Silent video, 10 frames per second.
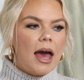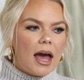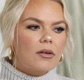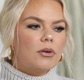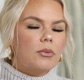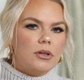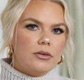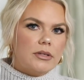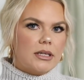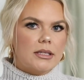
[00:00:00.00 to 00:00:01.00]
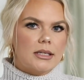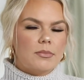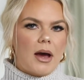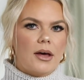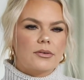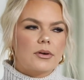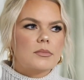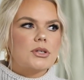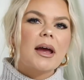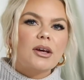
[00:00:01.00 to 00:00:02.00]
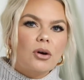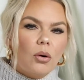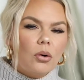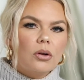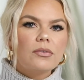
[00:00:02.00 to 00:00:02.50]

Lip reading: Everyone uses this bathroom. My goal